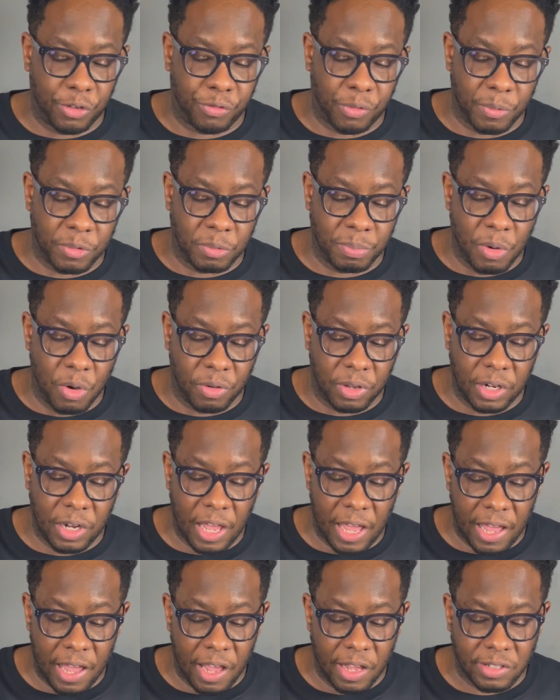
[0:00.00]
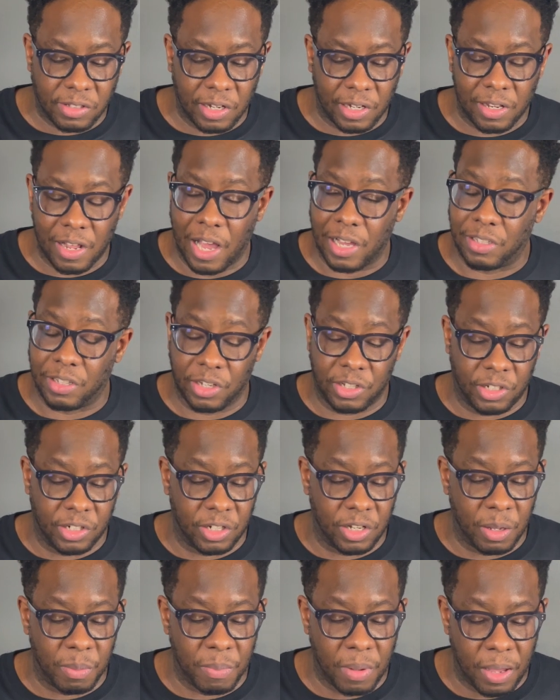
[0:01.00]
from smoking eggs, the classic
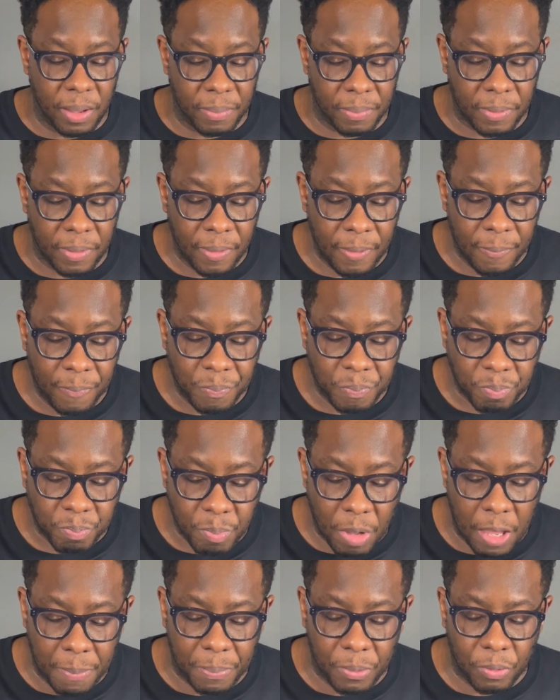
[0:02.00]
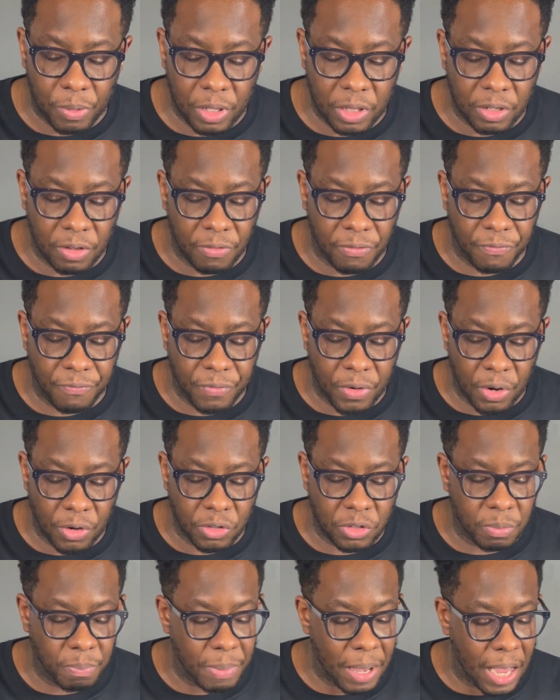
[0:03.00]
chili maple in the
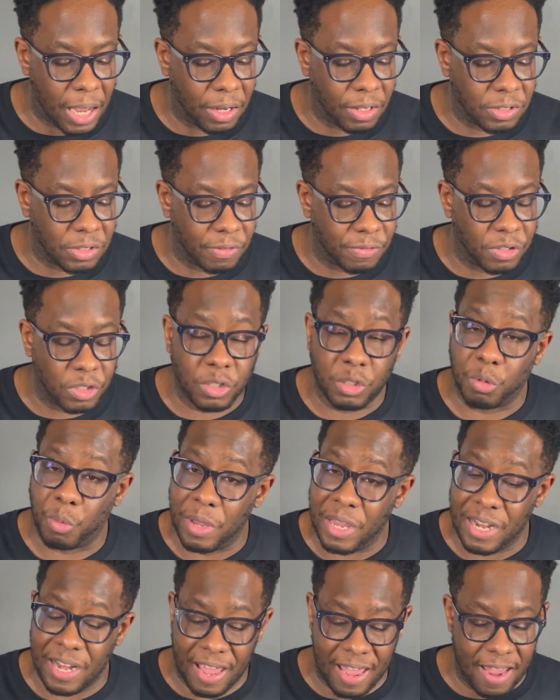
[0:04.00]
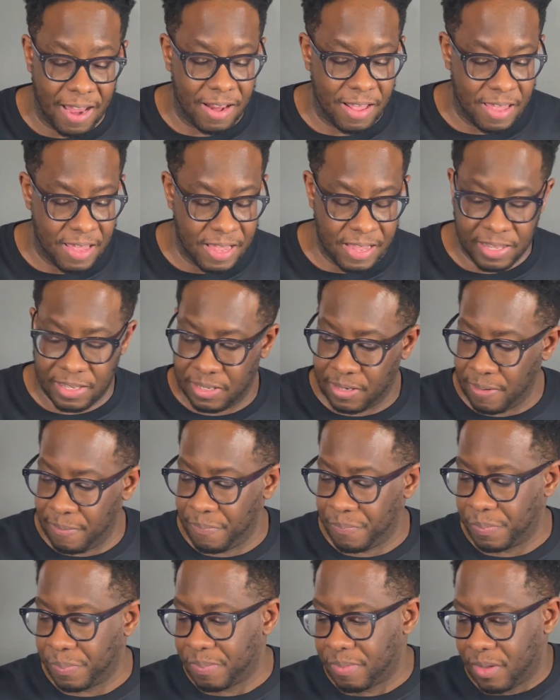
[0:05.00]
first balance of sweet and heat.
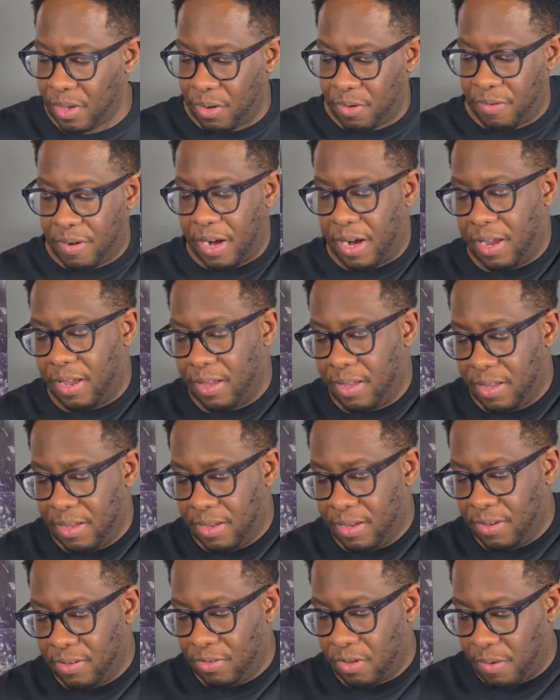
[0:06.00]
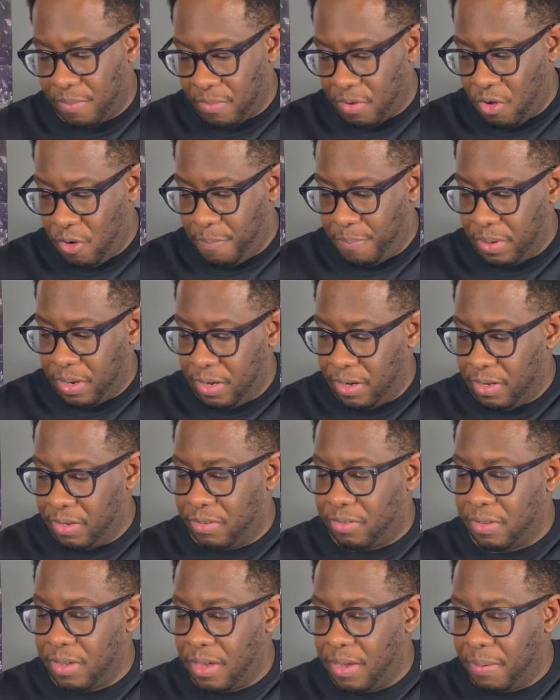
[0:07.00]
All right, I'm opening
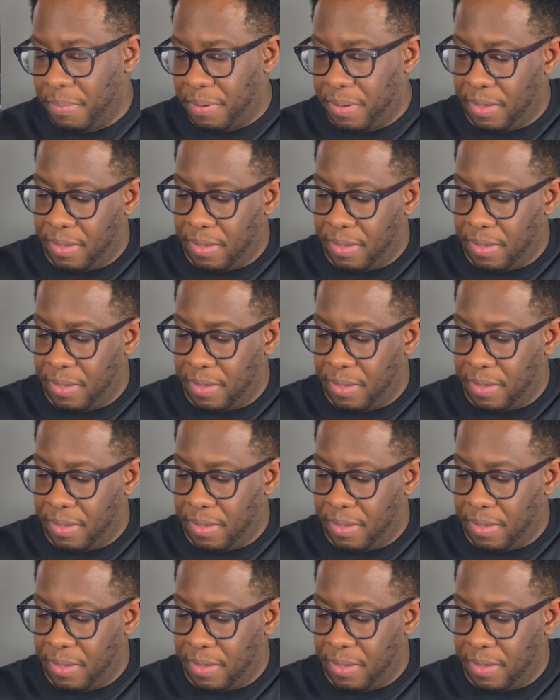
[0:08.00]
this up.